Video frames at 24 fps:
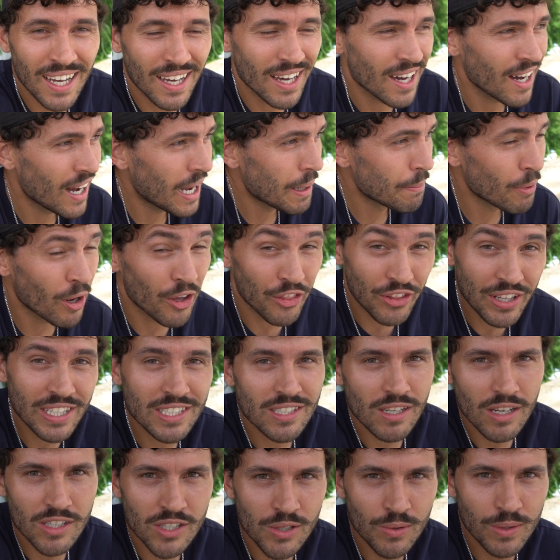I bought these
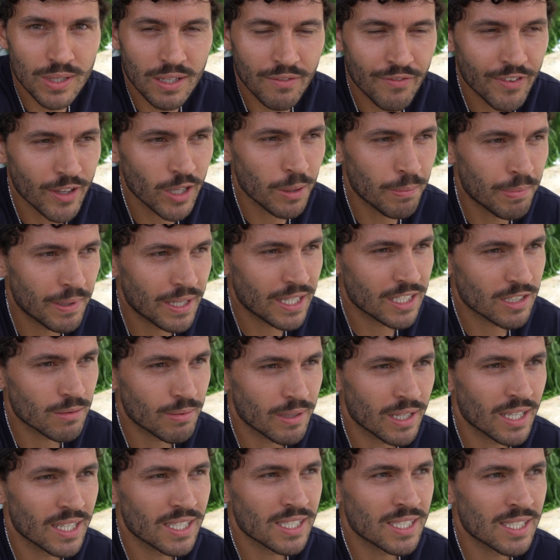also in the Philippines
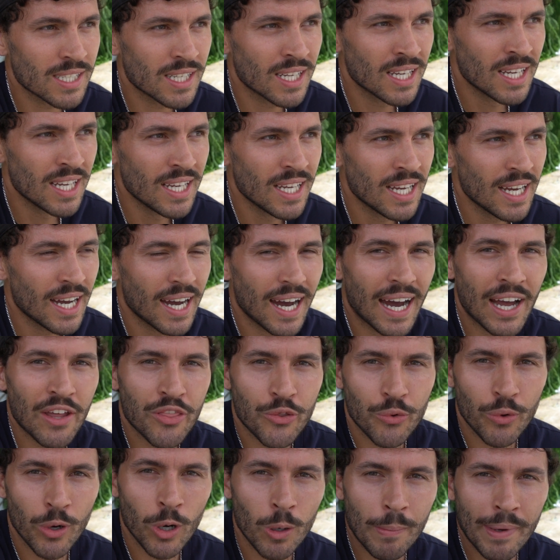because I
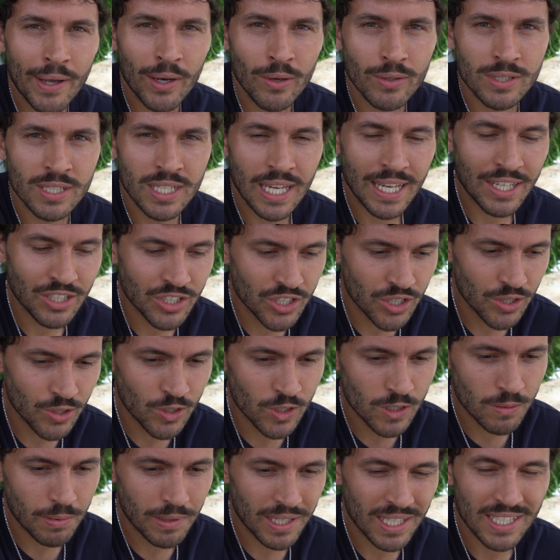threw out my old skate
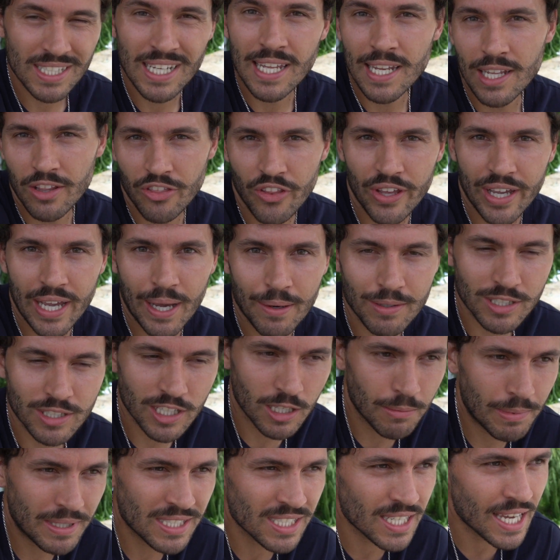shoes because I didn't think I was going
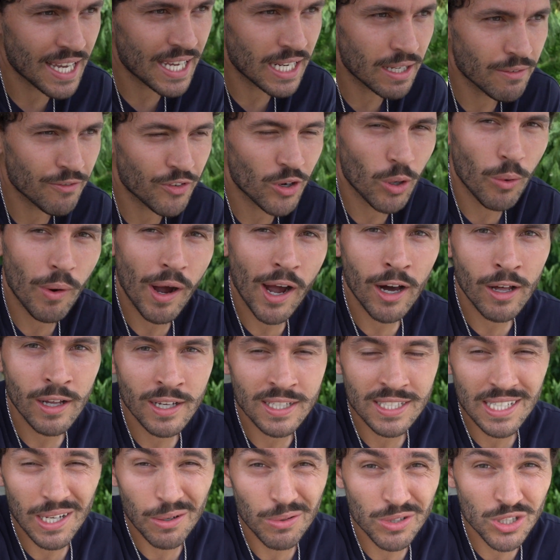to be skating for a while
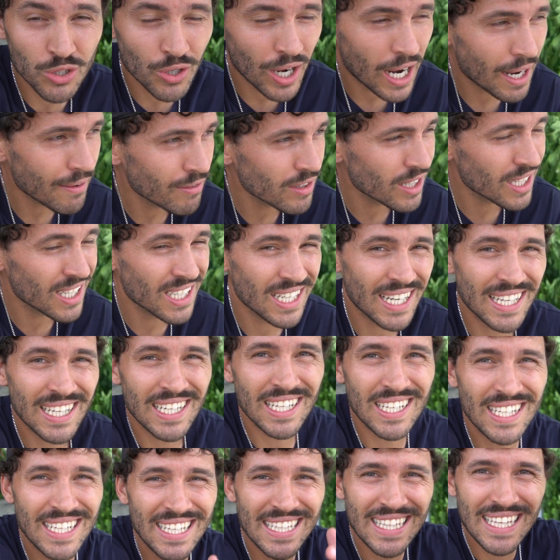as I was traveling, and I
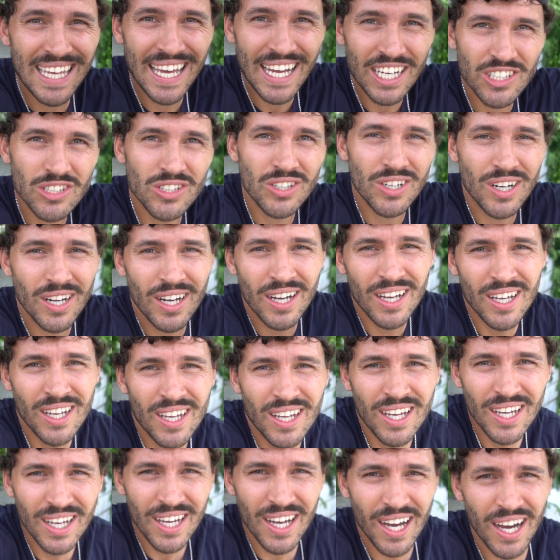didn't need the extra
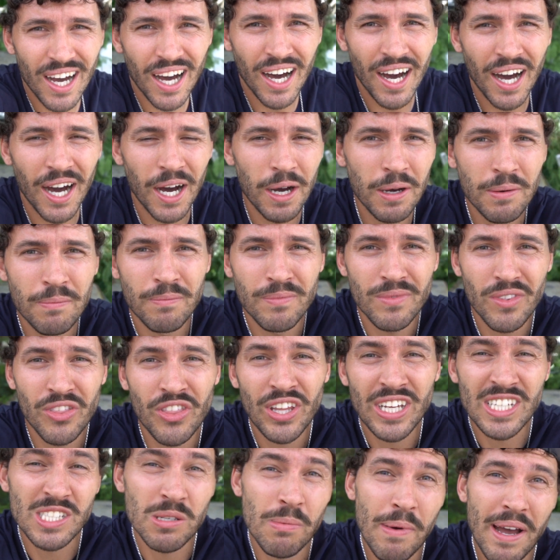
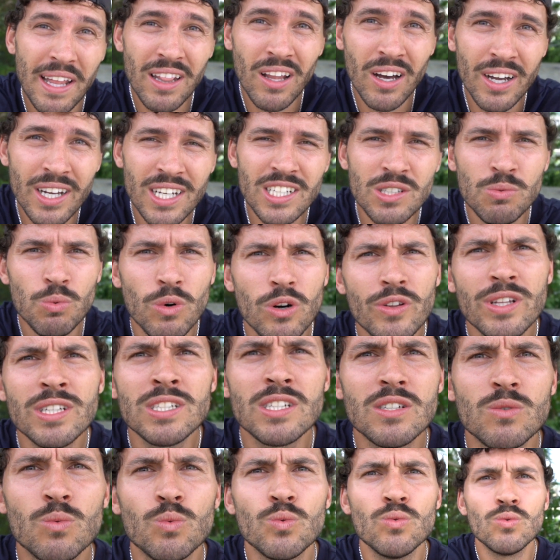things in my luggage. Well, this
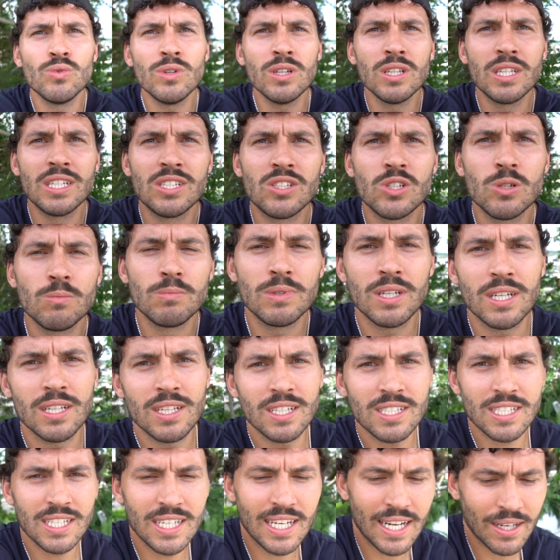is really zoomed in.
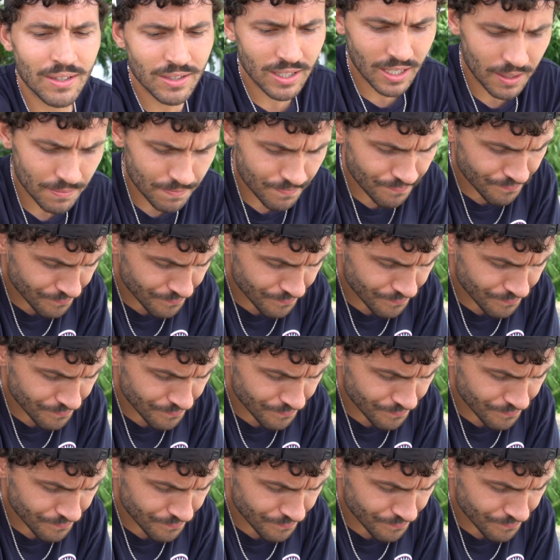Let's get out there.